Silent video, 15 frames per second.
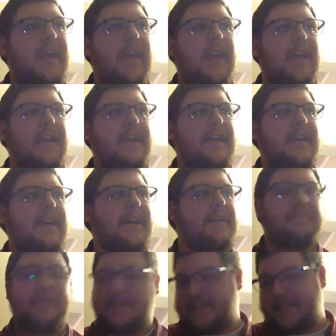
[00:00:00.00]
And
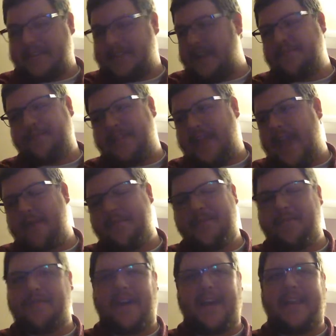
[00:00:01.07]
but definitely
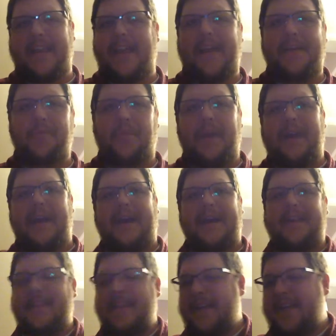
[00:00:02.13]
happy to find that. Why
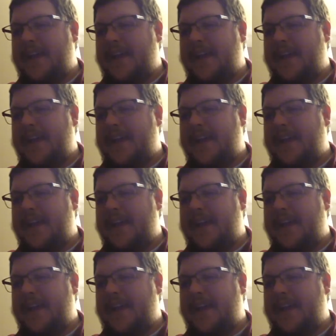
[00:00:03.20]
not?